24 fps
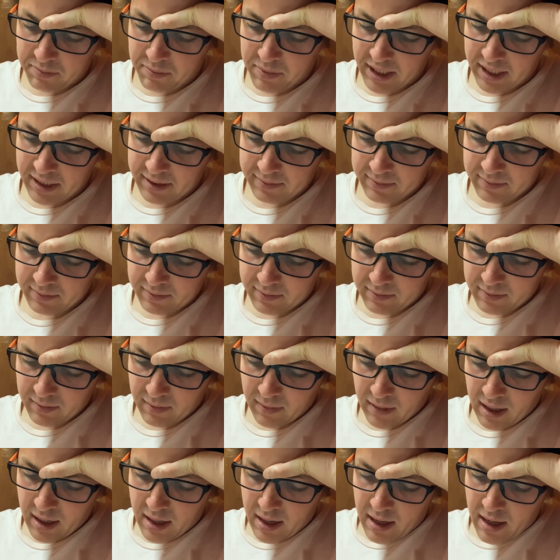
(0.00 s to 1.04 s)
me.
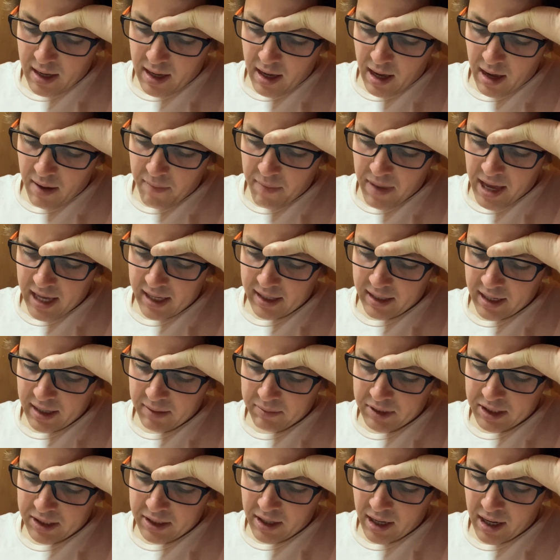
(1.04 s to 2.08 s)
A man
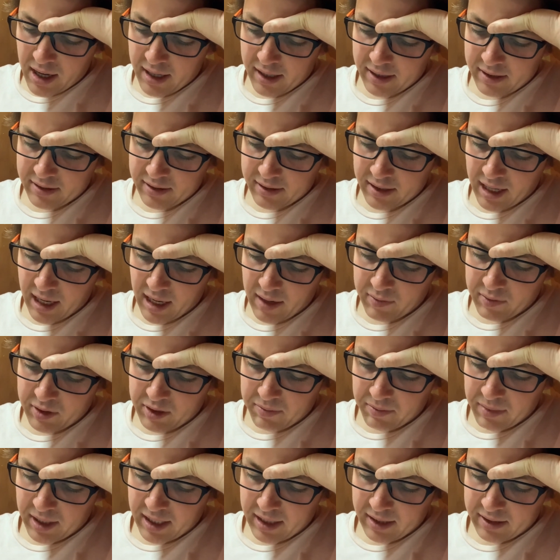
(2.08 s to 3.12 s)
named Ananias came to
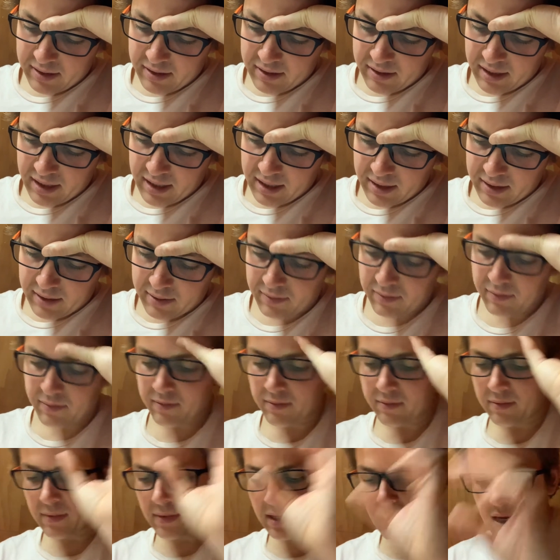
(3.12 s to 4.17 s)
me and said,
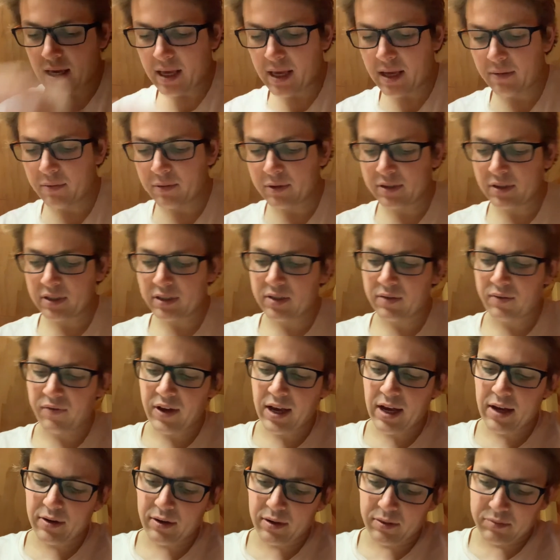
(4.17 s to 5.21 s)
he was a
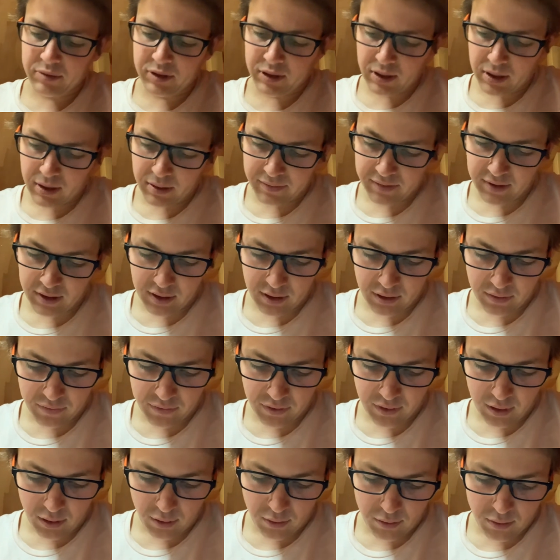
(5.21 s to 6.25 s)
devout observer of
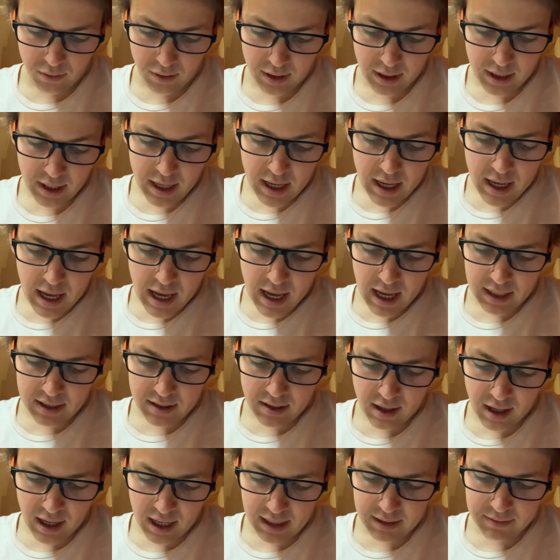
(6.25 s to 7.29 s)
the law and
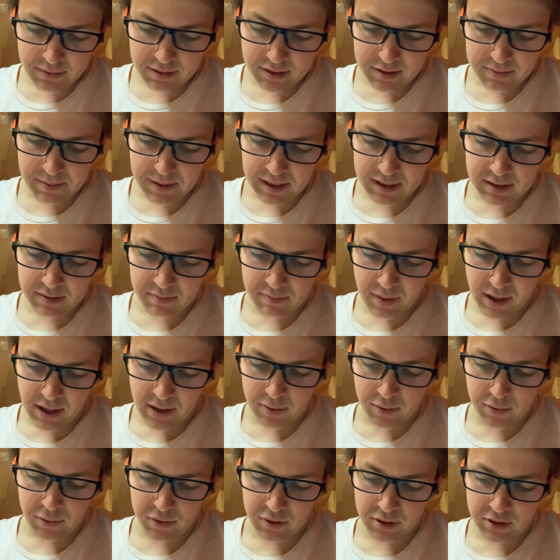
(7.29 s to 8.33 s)
highly respected by
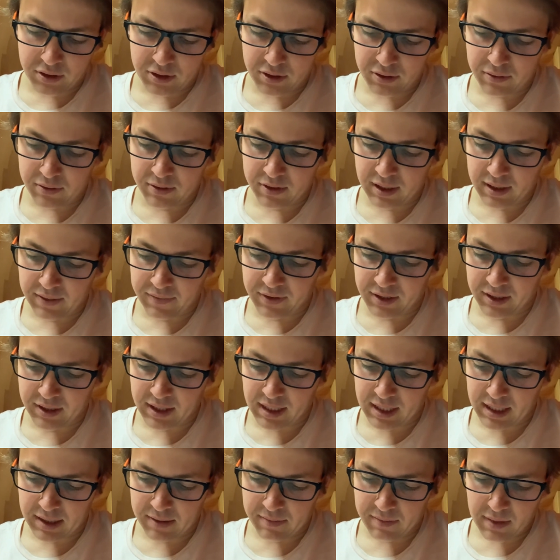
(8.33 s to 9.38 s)
all the Jews living
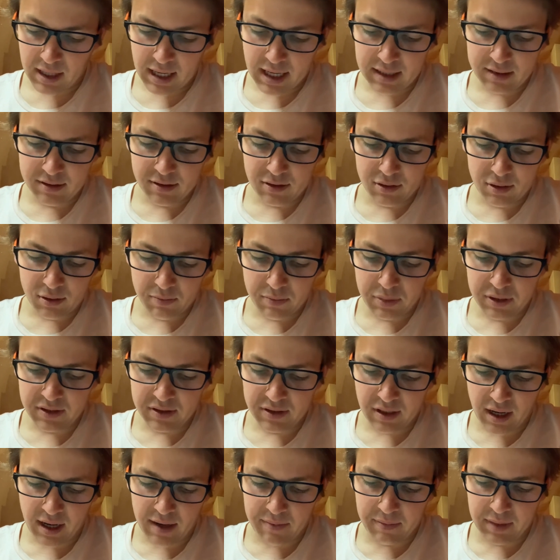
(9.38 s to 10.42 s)
there. He stood
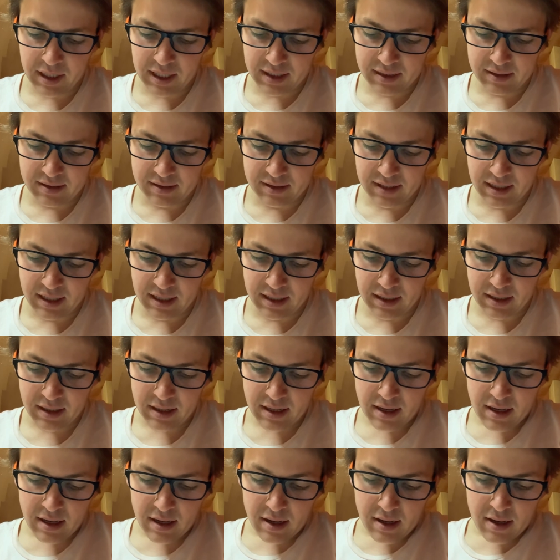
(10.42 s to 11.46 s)
beside me and said,
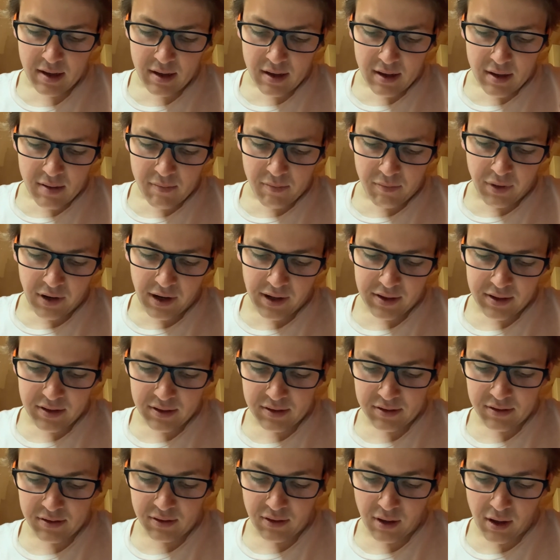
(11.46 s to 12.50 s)
"Brother
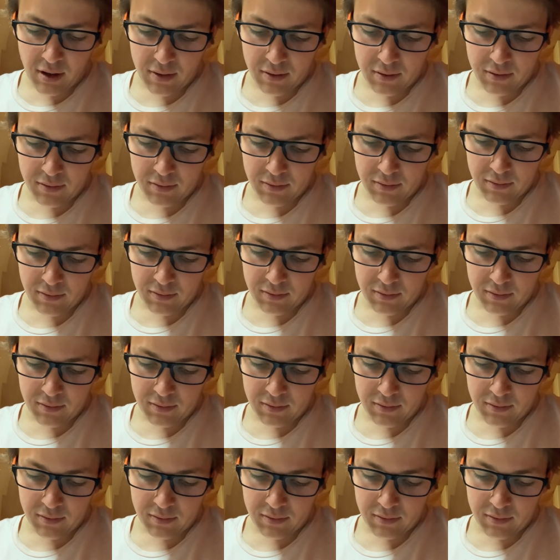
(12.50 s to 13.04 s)
Saul,